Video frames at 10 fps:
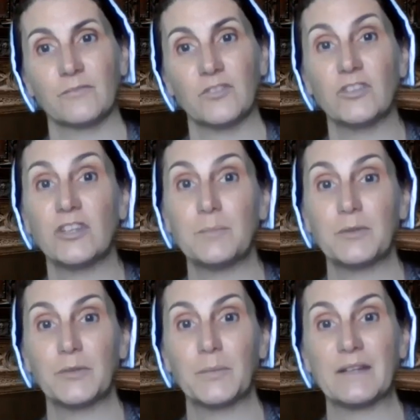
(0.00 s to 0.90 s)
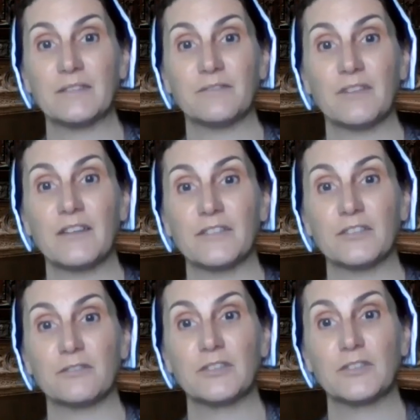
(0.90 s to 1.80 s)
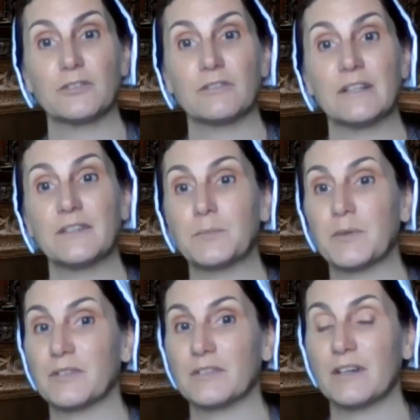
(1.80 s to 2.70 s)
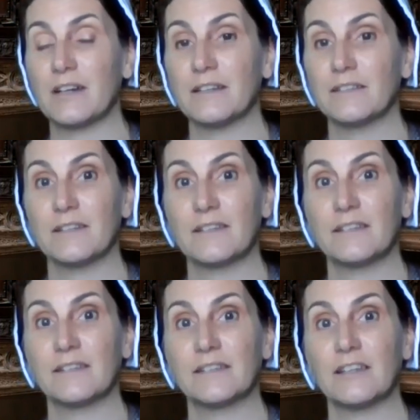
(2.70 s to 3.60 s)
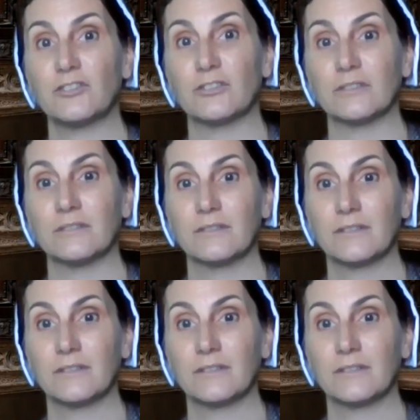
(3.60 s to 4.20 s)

She persuaded father to restore Elizabeth and I to the succession.